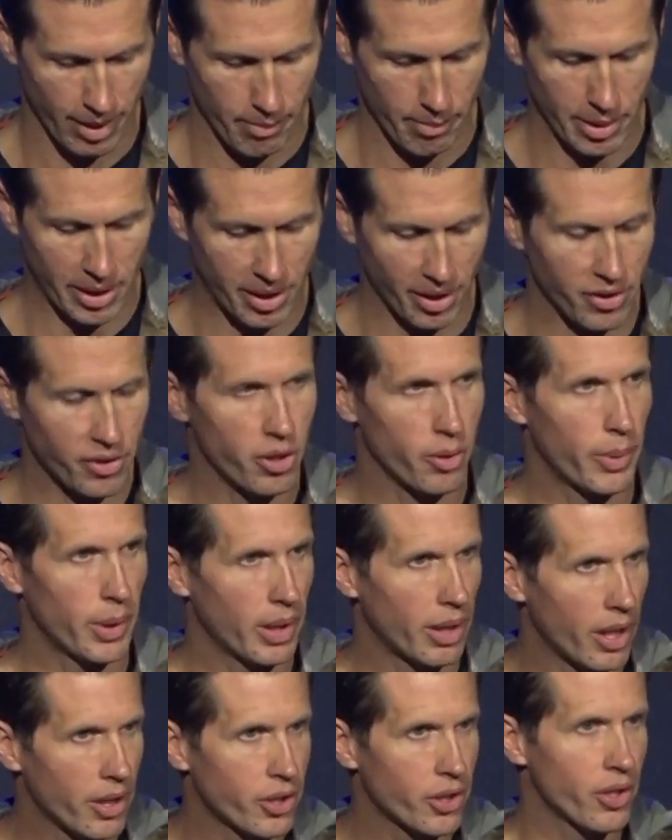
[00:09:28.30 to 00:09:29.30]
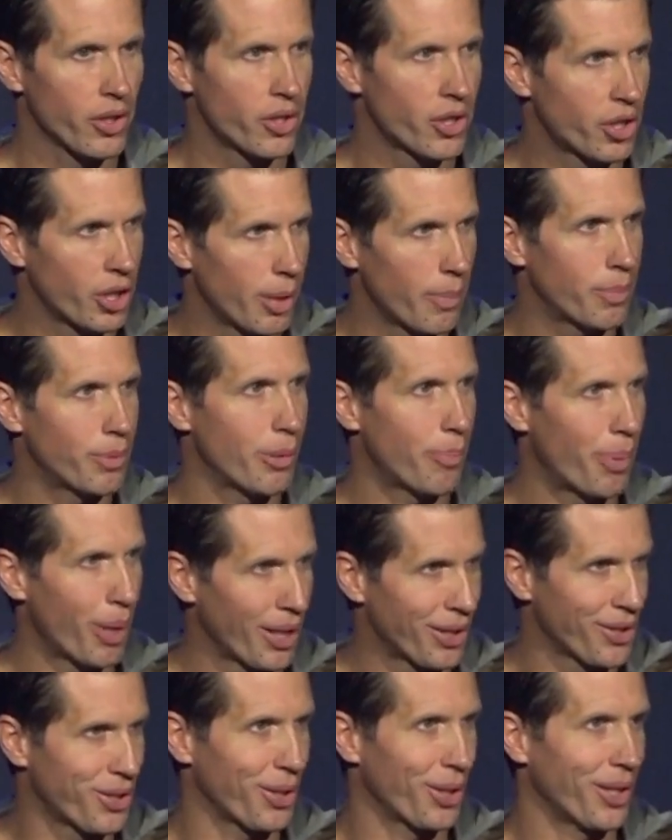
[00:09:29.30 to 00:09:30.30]
Because your relationship
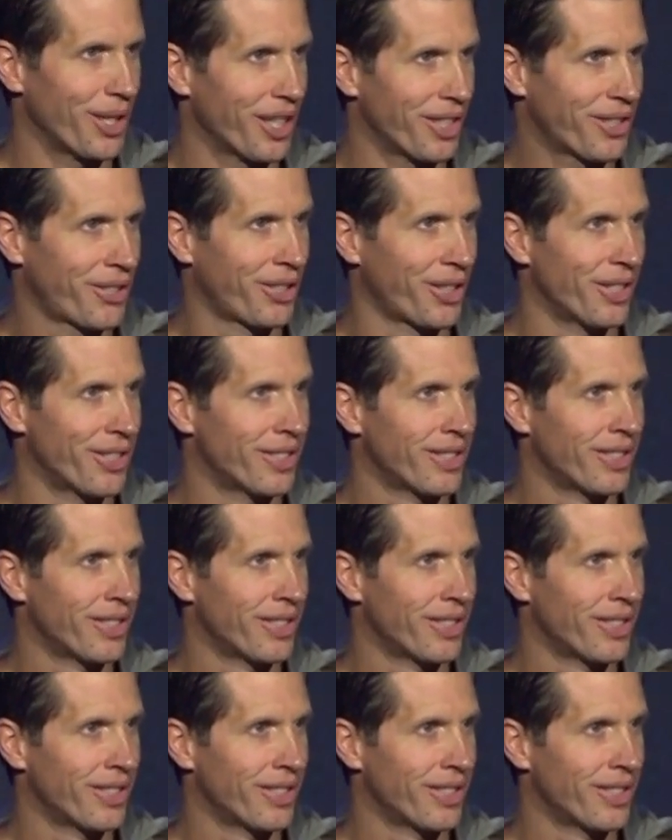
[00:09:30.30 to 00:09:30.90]
depends on it